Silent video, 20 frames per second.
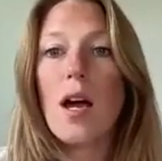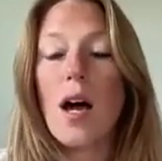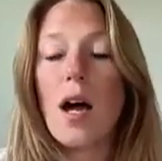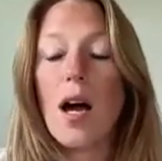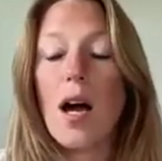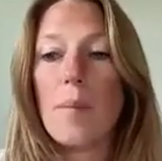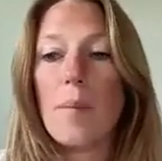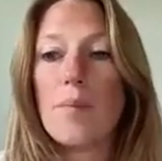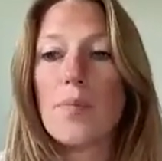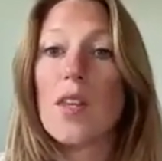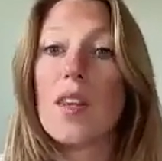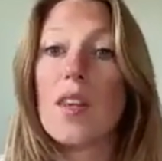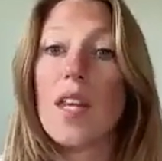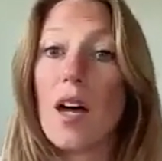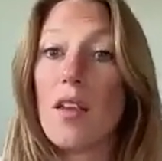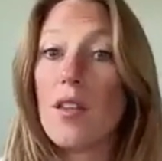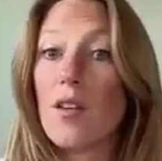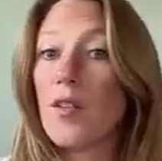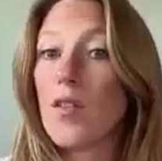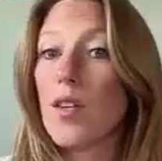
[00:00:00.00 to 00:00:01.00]

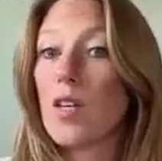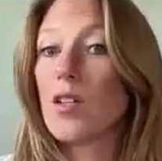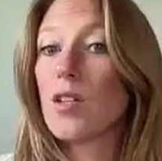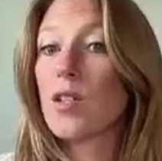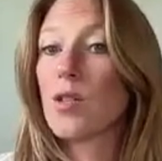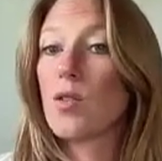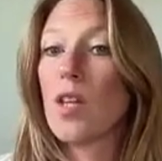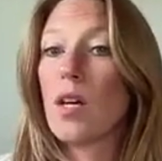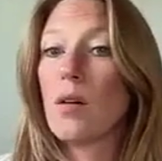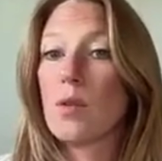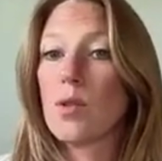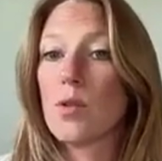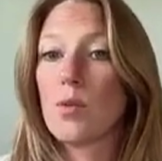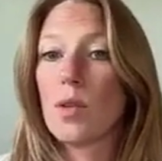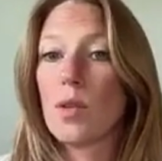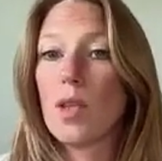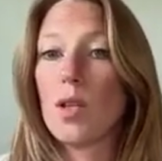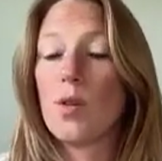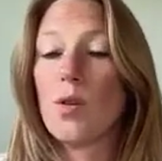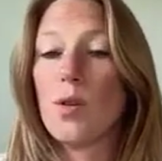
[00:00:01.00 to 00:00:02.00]
The other thing too that was
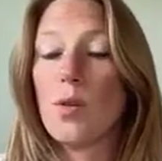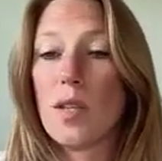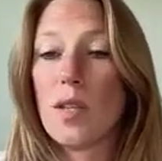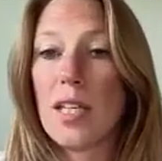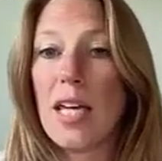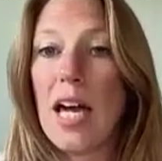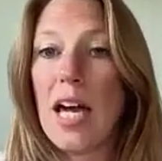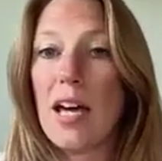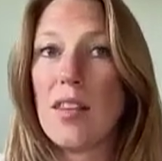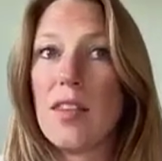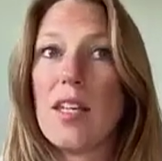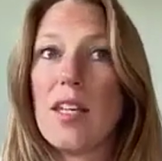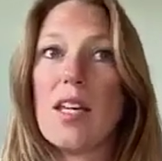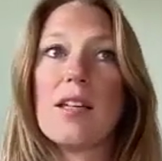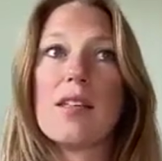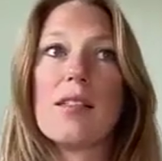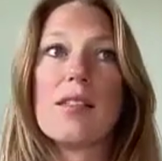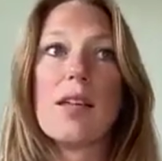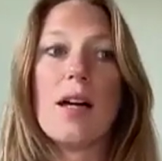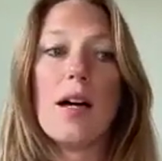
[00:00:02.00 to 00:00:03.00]
really cool with Kathy
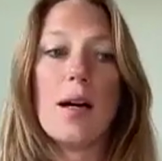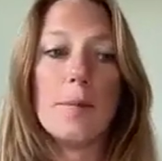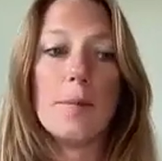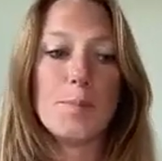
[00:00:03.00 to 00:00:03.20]
is